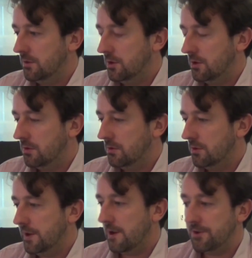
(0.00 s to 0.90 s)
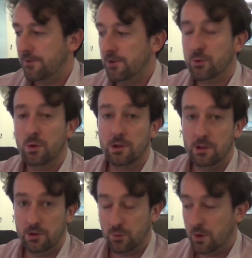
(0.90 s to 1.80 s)
The narrative here is quite
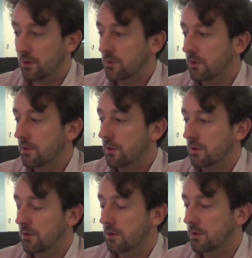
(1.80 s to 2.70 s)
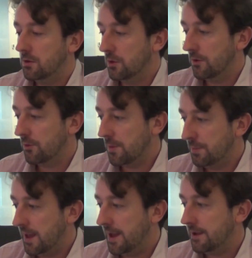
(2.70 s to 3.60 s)
clear as well, going from the
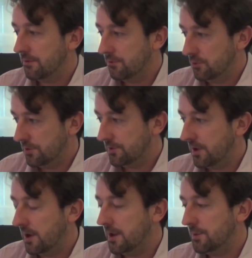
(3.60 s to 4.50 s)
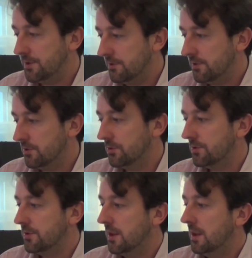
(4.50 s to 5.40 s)
plan through the design
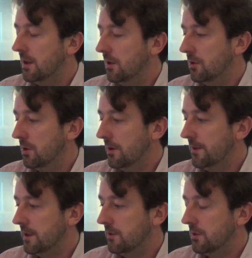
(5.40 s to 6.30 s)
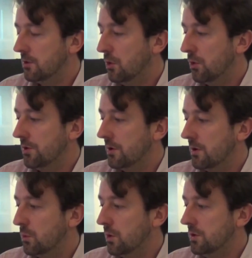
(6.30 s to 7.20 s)
materials, although I think in the
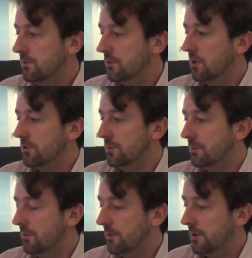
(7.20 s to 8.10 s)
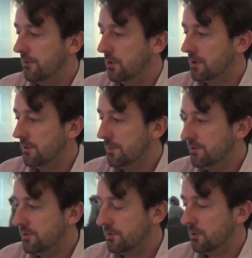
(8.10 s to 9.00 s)
corner where you've got some very evocative
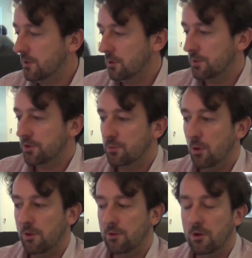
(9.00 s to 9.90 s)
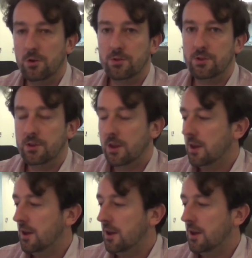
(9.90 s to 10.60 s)
images, they're a little bit small and lost.